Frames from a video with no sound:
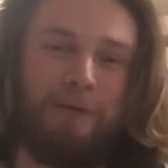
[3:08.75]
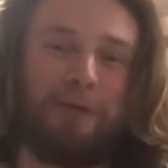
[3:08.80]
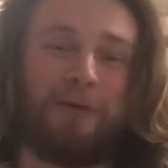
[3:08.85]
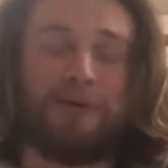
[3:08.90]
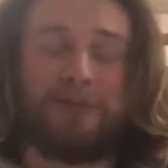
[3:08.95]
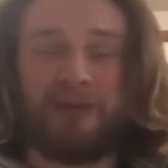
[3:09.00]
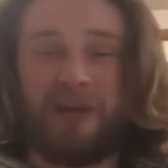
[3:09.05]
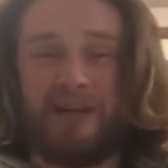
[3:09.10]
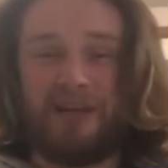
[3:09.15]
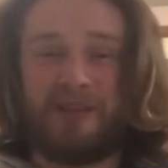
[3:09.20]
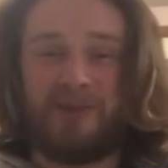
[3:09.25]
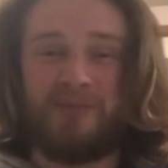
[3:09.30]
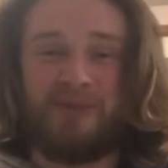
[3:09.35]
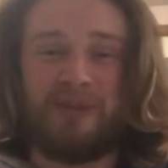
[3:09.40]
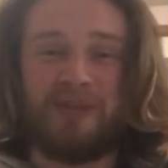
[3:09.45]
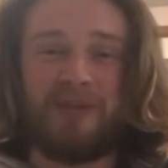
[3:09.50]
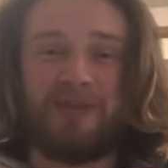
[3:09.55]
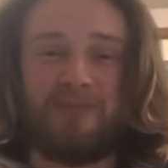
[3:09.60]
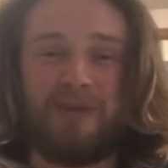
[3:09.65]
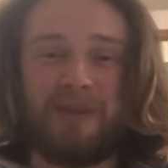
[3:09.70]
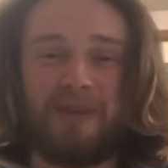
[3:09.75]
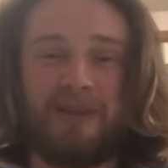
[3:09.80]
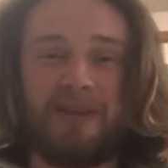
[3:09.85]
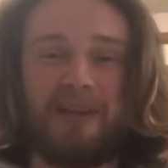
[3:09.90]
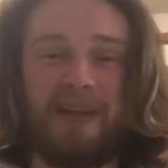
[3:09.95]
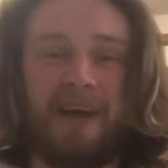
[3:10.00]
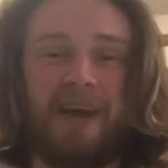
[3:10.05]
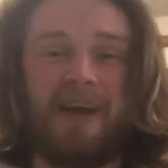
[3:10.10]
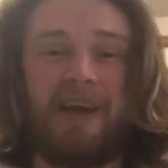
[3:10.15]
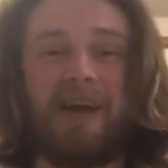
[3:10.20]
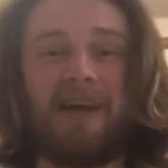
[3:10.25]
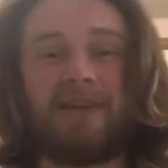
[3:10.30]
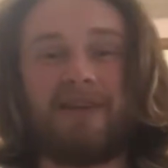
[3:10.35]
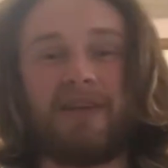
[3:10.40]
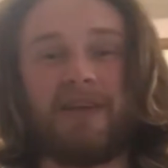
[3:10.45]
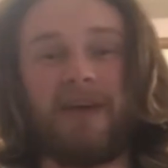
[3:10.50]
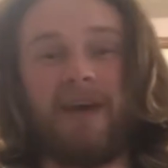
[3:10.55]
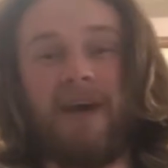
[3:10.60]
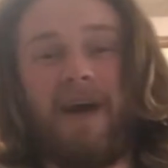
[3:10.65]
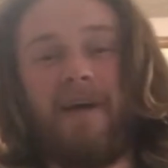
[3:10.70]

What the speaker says: for a chance to be submitted and